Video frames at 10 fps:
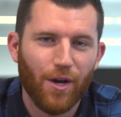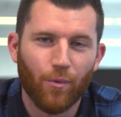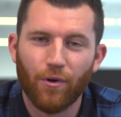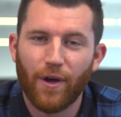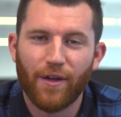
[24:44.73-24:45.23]

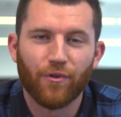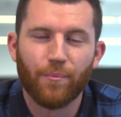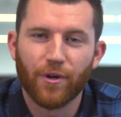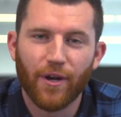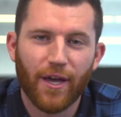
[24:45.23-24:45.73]
Well, hey,
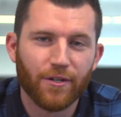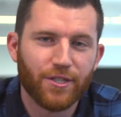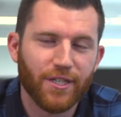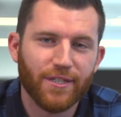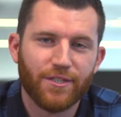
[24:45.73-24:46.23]
from your
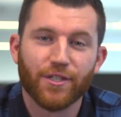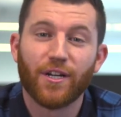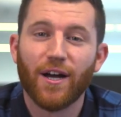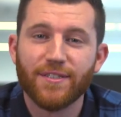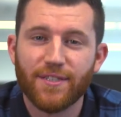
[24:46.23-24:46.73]
energy to your
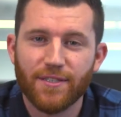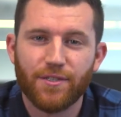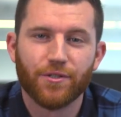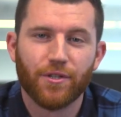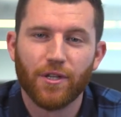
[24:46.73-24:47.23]
content
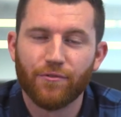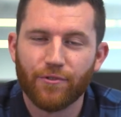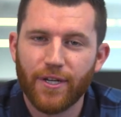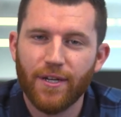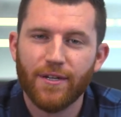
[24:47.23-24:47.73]
to your
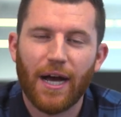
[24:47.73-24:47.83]
delivery,